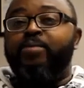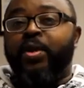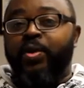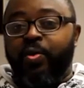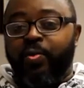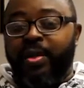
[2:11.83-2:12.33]

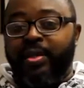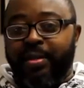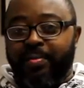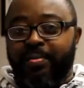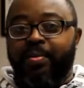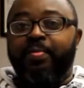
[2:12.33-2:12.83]
you greet
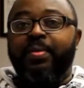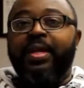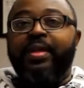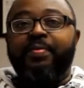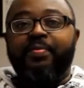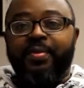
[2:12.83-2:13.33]
them. You're
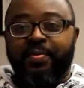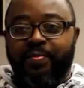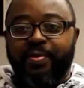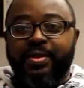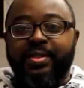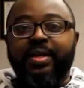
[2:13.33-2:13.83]
meeting them for the
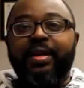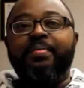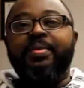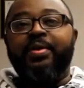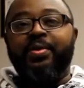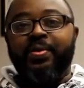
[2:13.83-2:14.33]
first time,
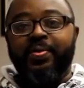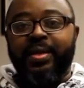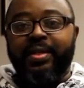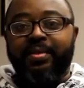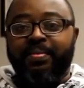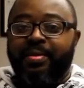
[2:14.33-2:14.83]
you
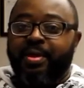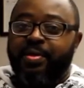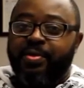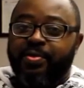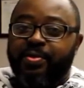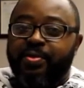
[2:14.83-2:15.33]
greet them. Then you
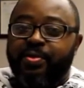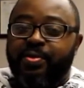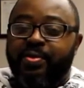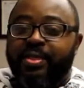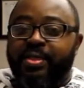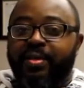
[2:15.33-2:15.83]
introduce
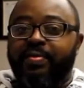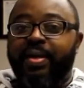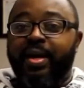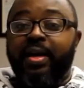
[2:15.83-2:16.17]
yourself.